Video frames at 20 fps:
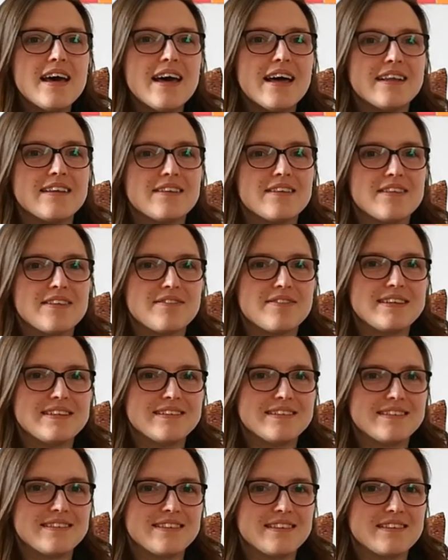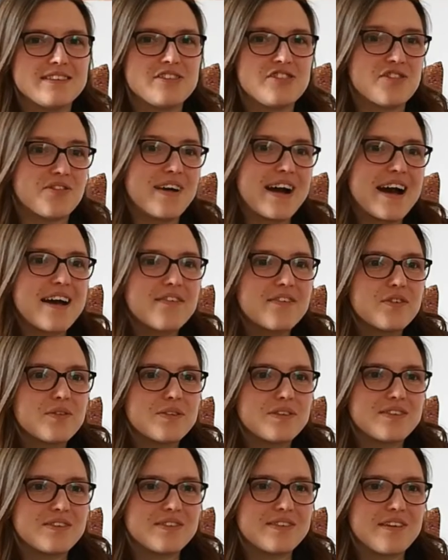And so the reasons that giraffes were
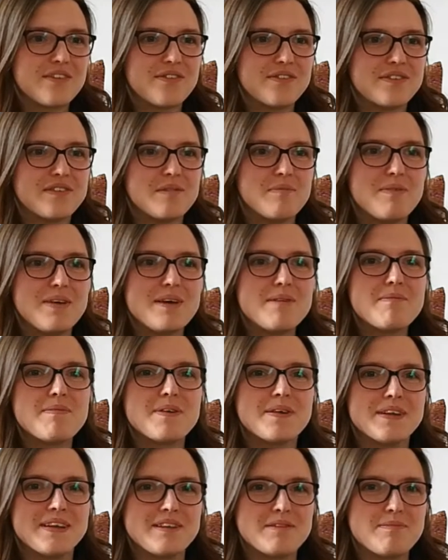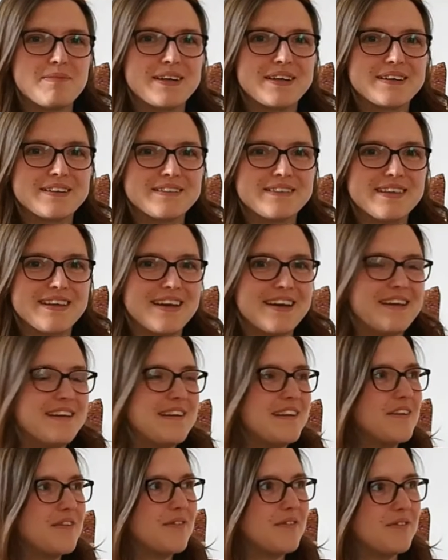so different to people is because they
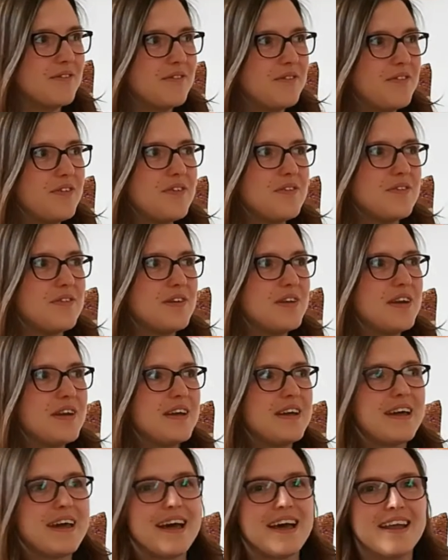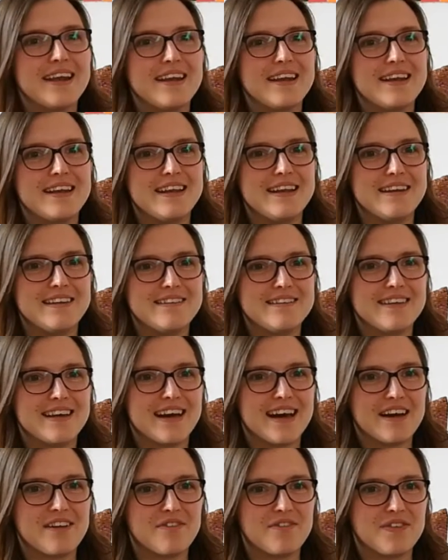ate different food and they needed to
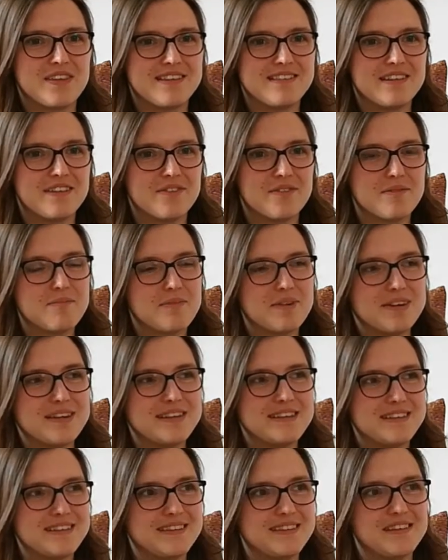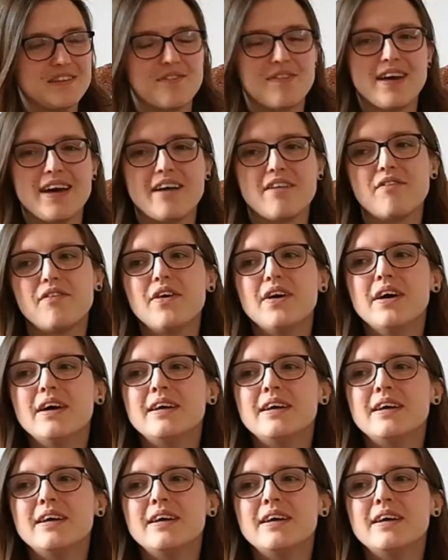have these different bodies to survive.